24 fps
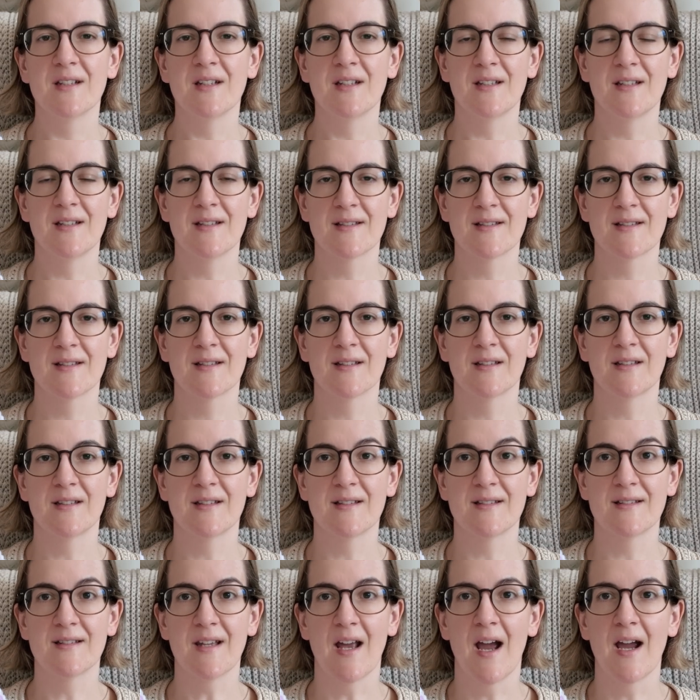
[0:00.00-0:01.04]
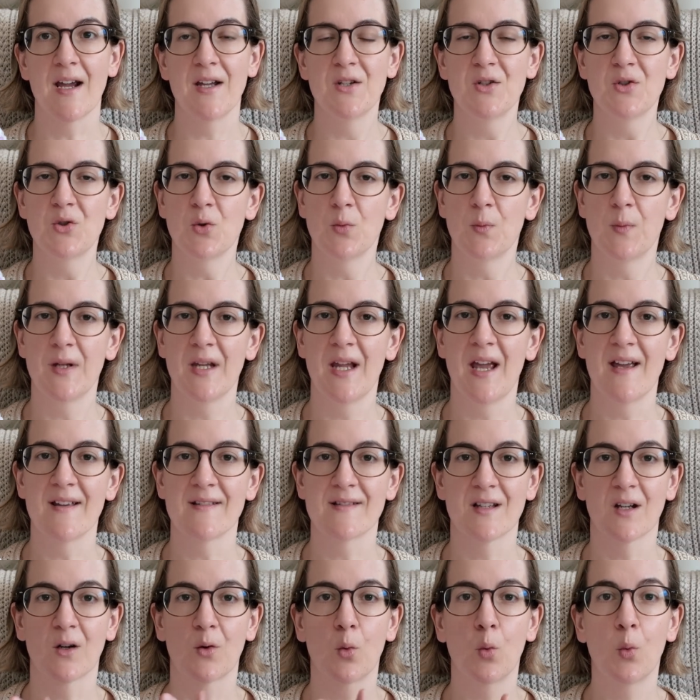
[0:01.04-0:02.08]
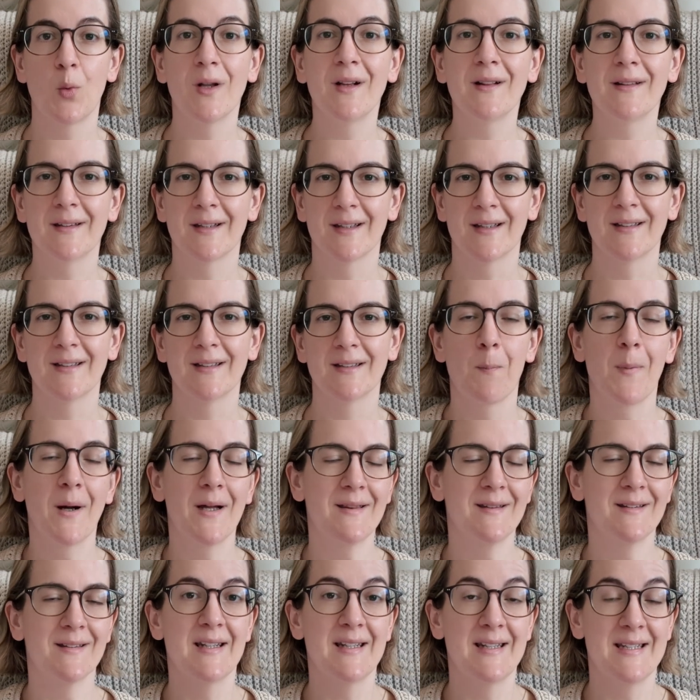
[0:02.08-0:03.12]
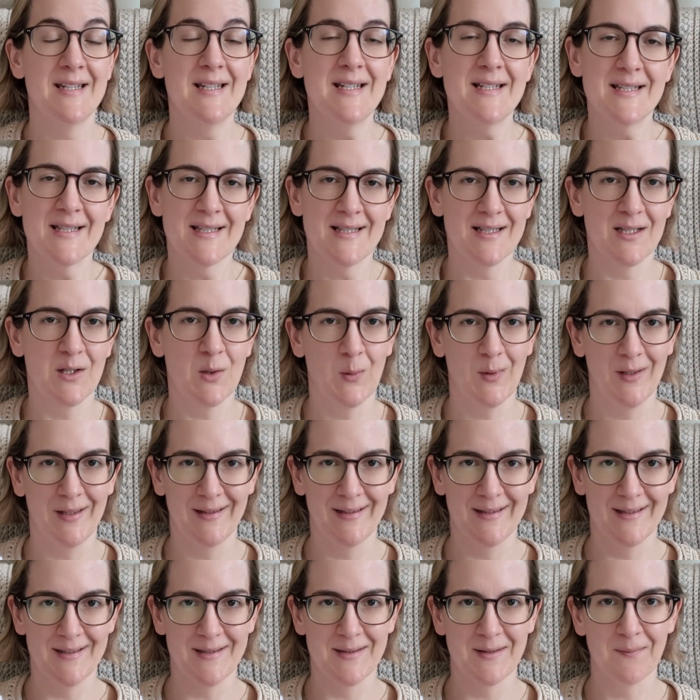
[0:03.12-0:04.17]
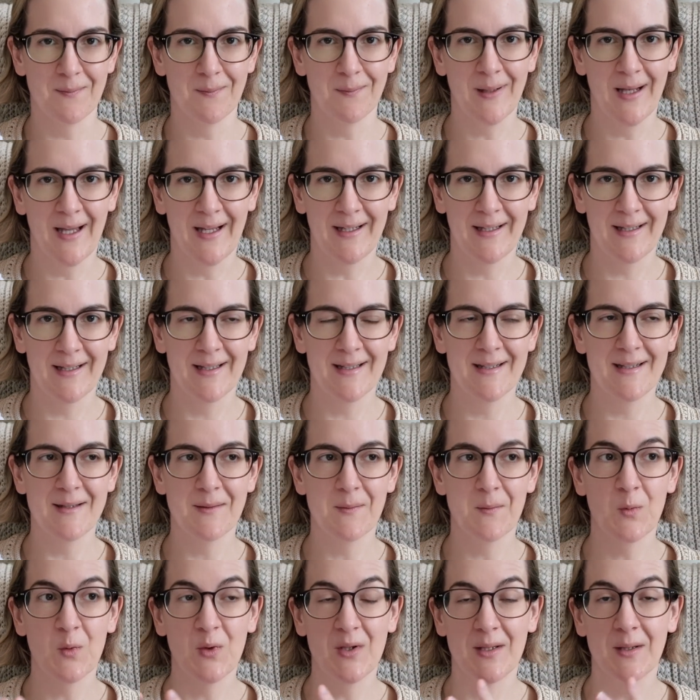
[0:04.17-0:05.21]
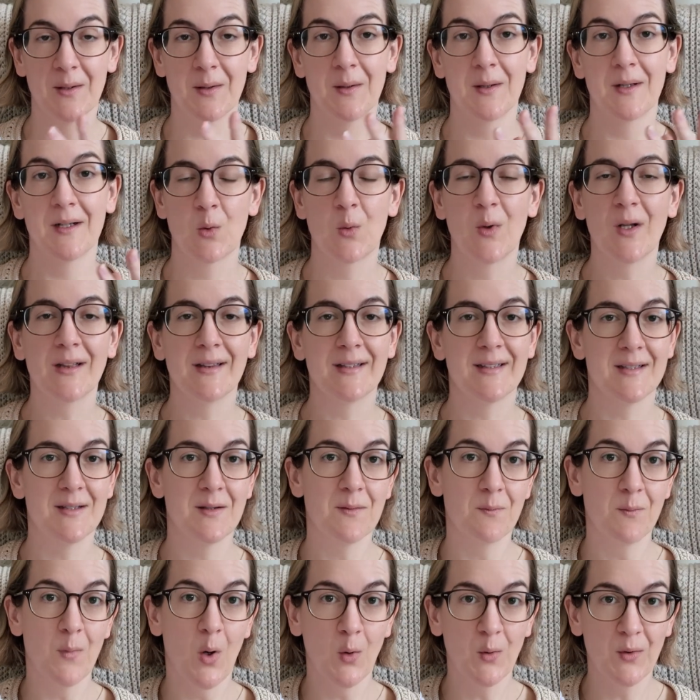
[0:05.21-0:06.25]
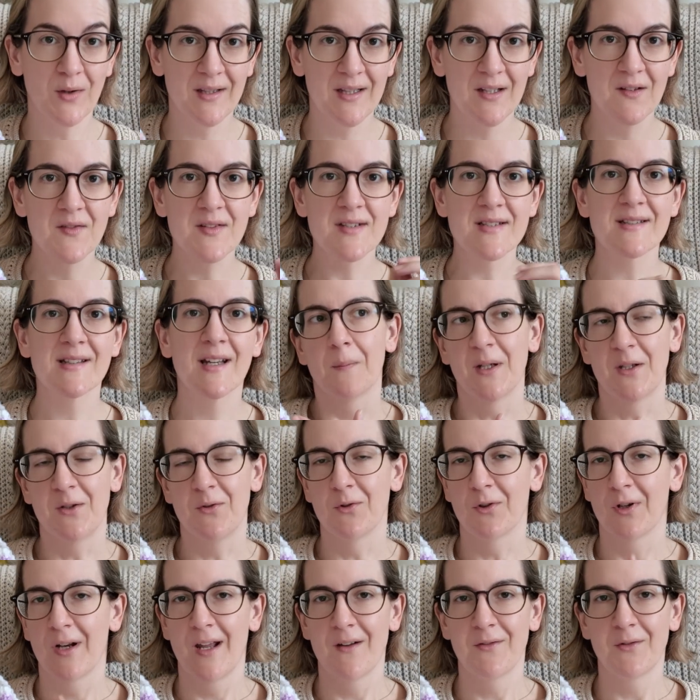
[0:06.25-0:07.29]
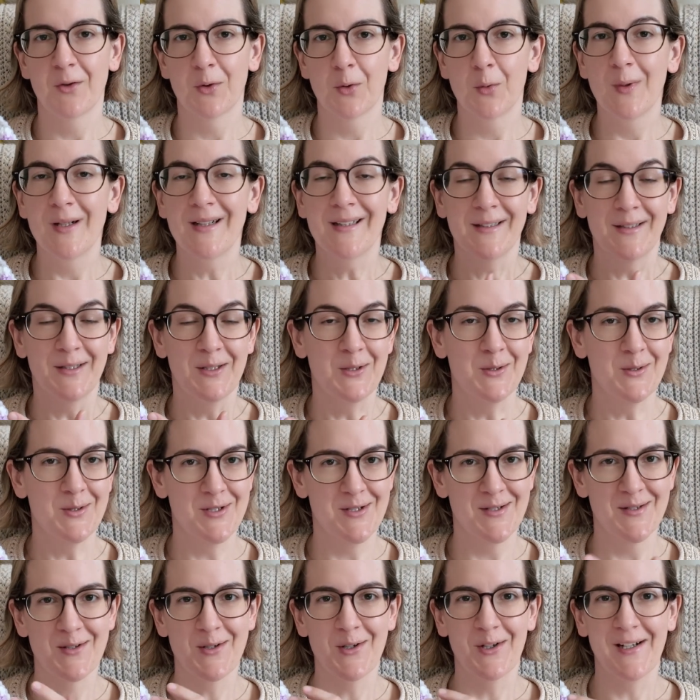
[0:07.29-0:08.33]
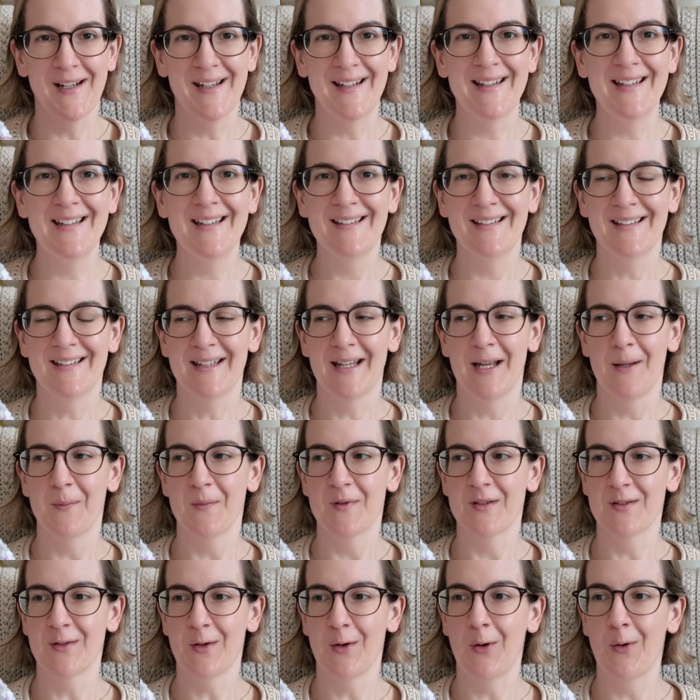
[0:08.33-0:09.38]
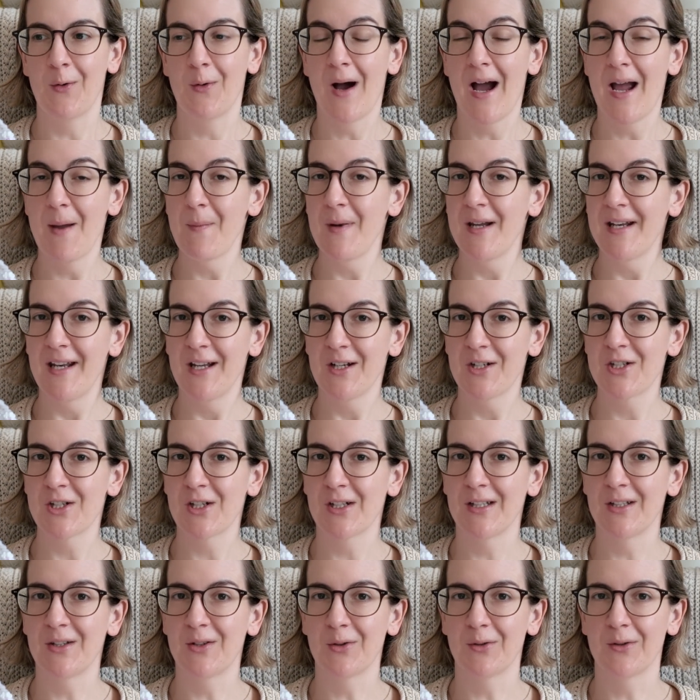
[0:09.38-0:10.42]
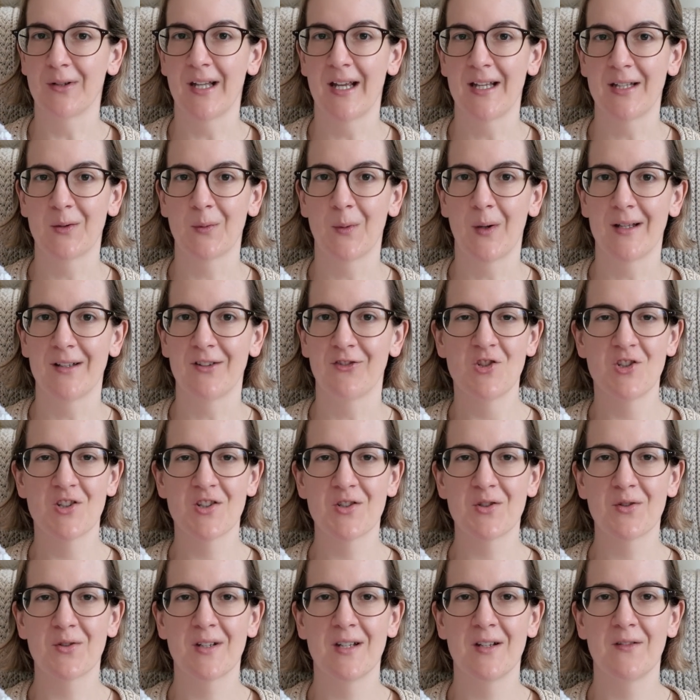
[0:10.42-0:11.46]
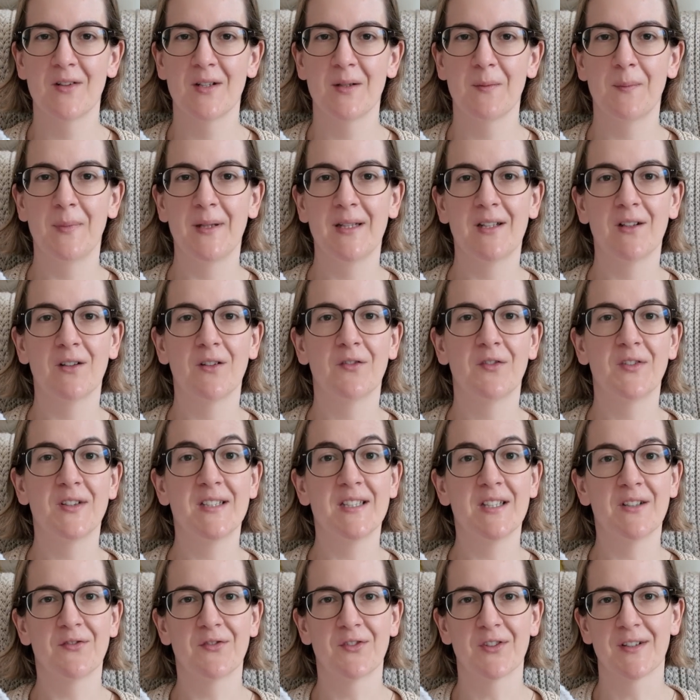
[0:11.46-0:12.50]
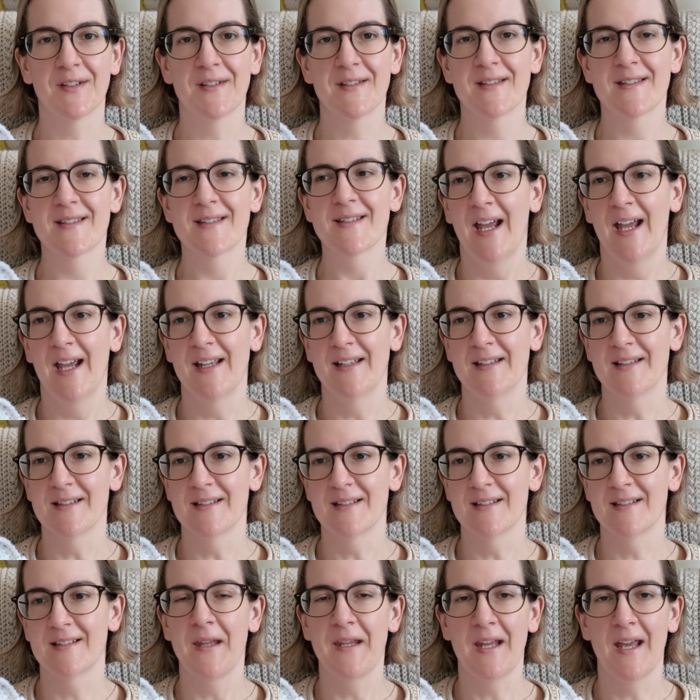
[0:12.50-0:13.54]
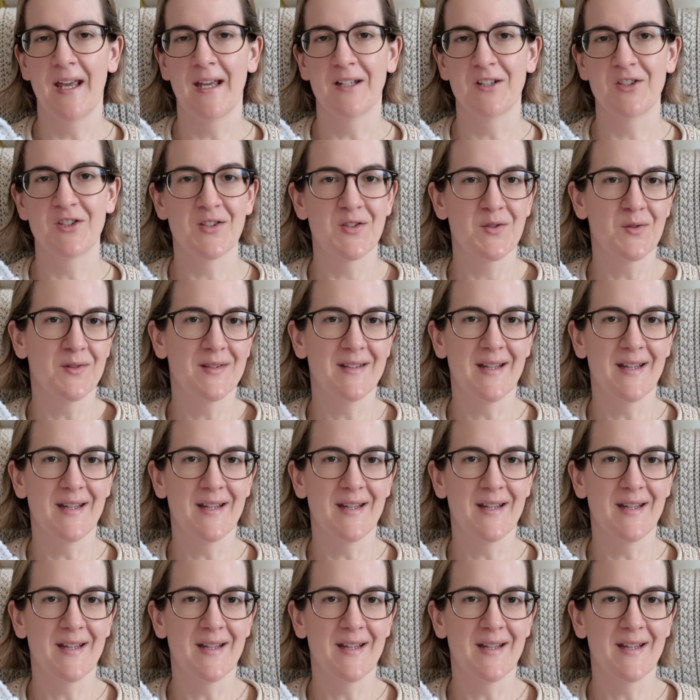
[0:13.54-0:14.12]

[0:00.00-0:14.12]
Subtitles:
It is designed to be as a quilted but knitted quilted blanket with the quilted motifs, but you don't have to quilt, you're just gonna knit them. So I might actually do that one just to give it a bit of difference, and yeah, just to